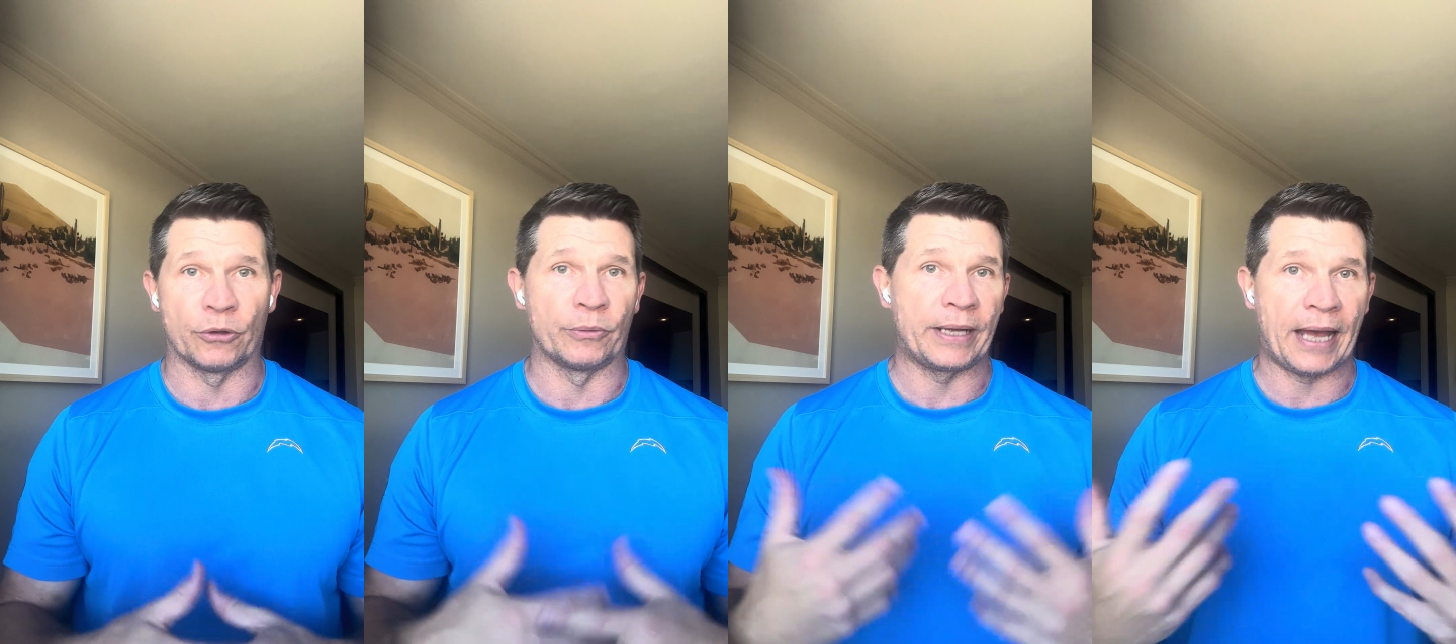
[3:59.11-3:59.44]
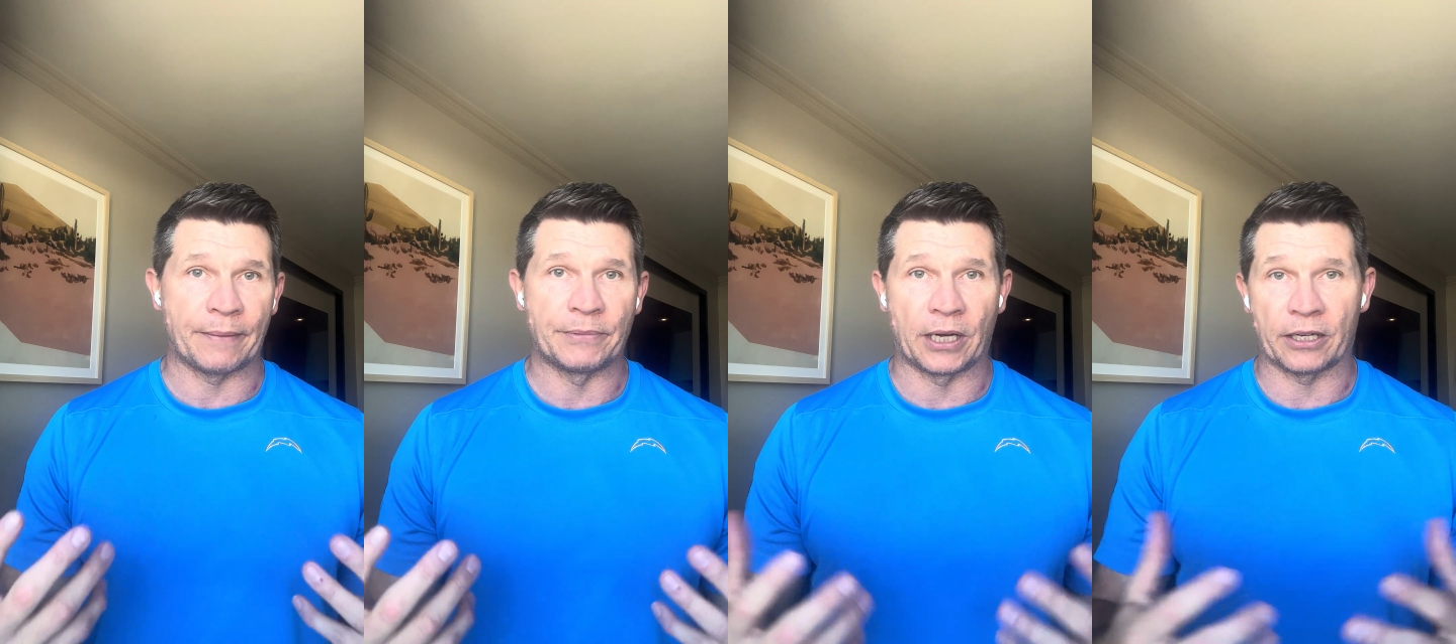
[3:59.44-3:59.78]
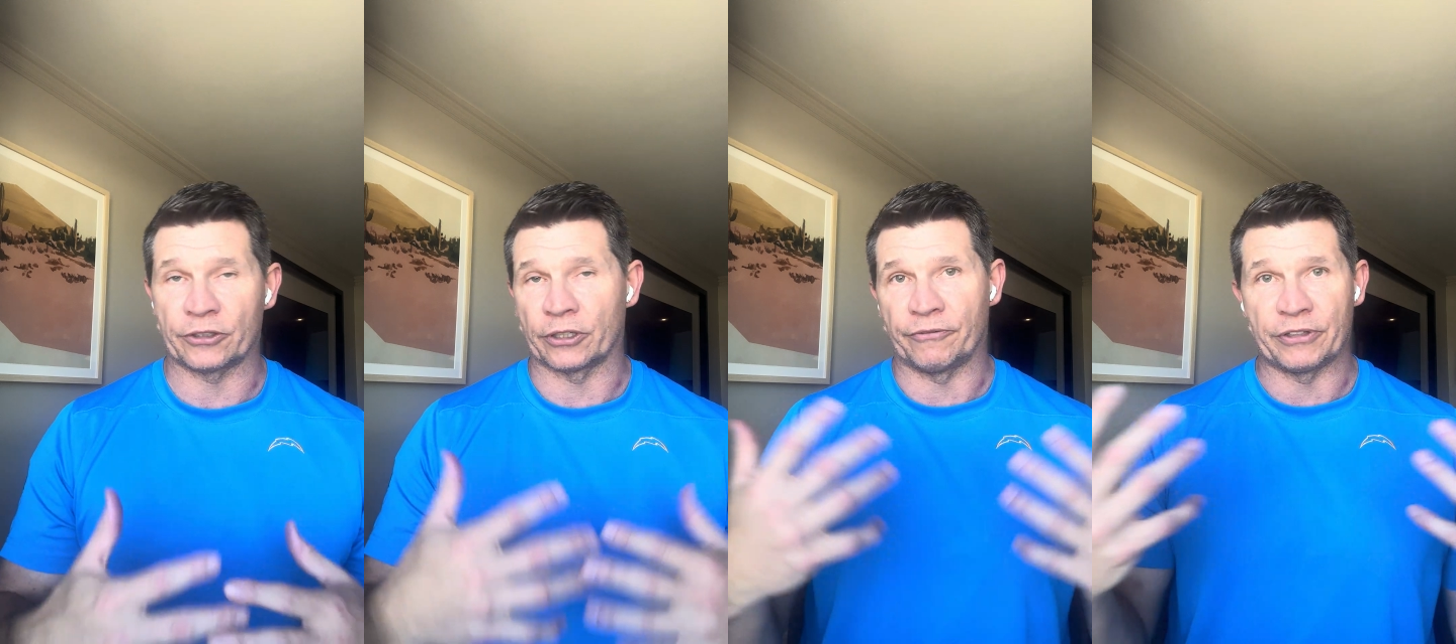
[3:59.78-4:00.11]
a rehab
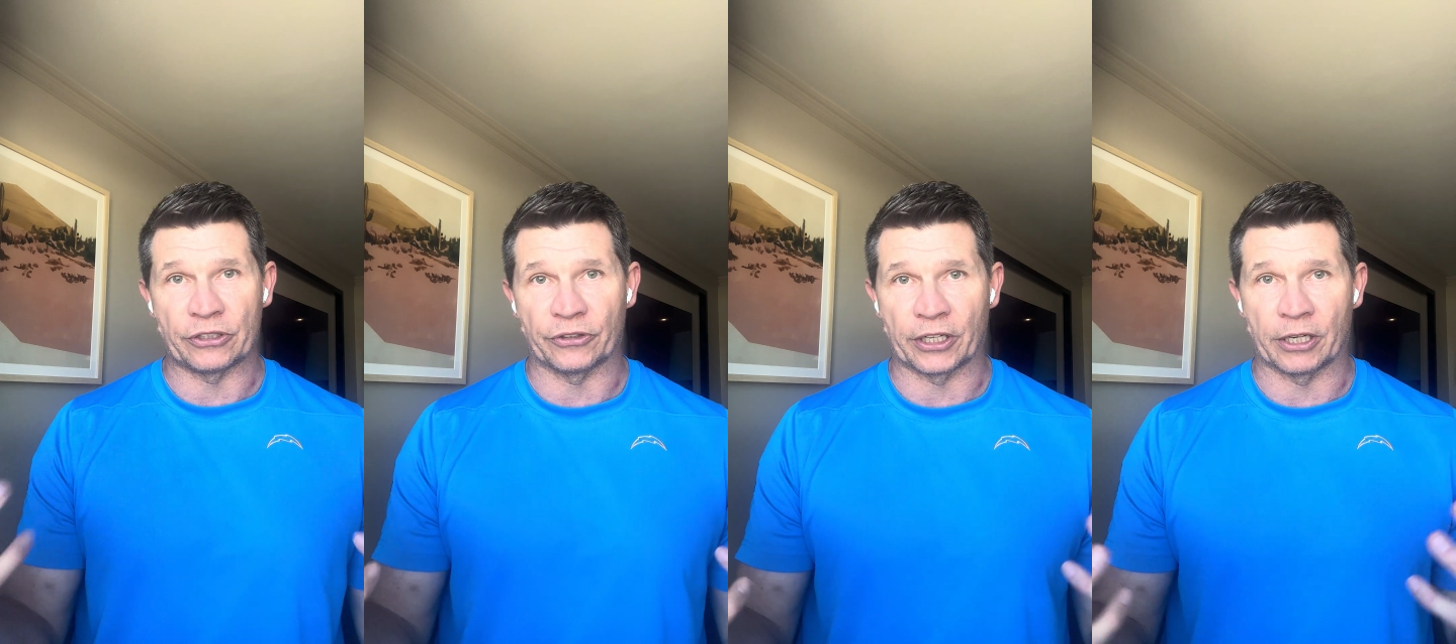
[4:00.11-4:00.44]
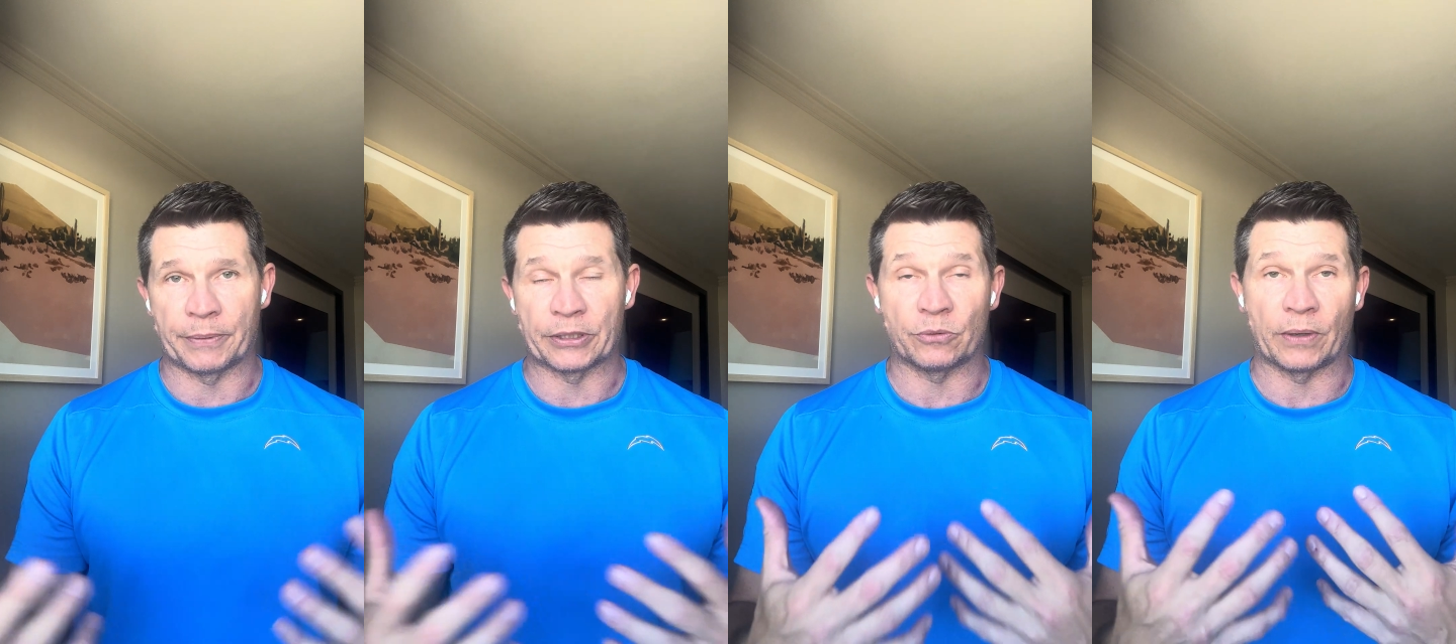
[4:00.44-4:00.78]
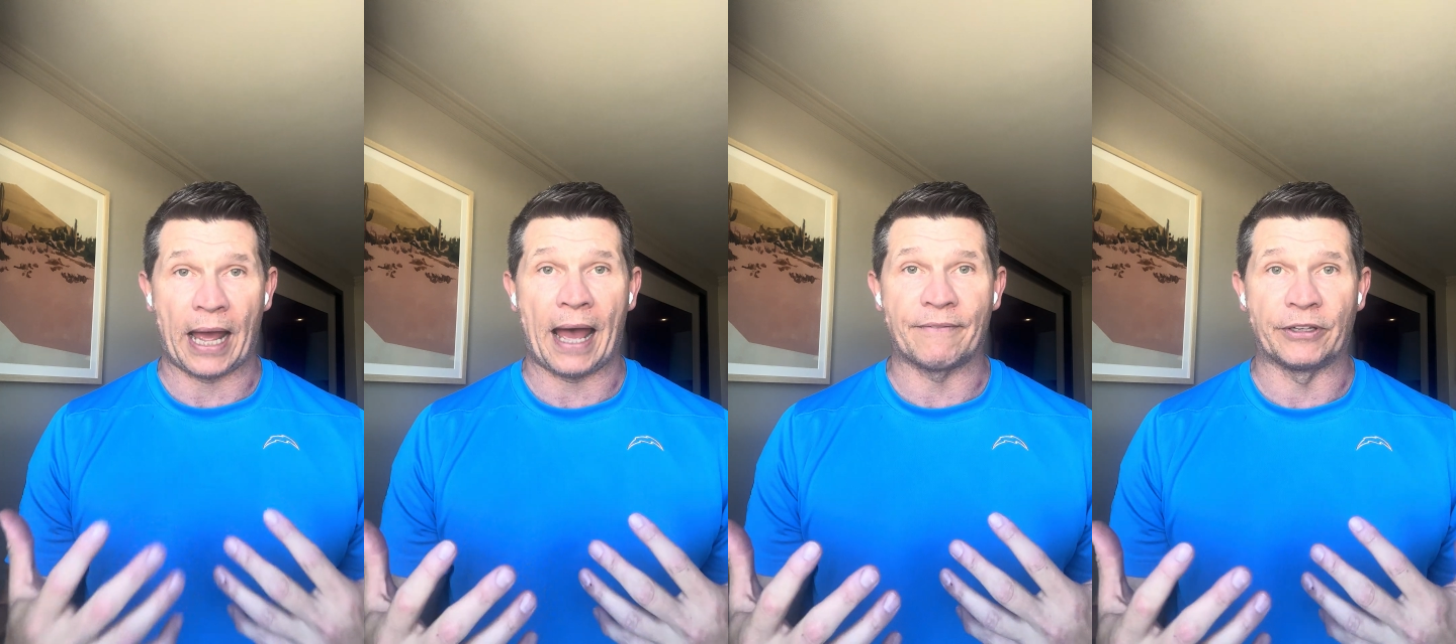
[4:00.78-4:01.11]
doctor, a physical therapist, what
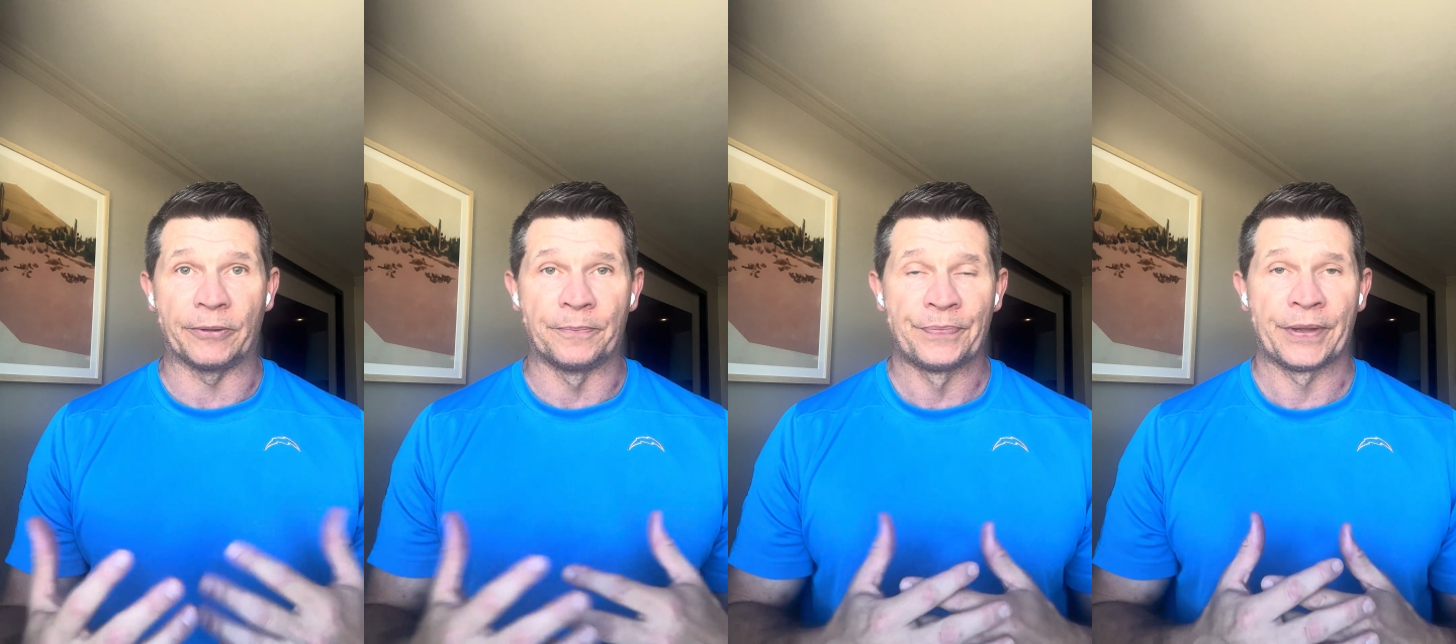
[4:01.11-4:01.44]
have you.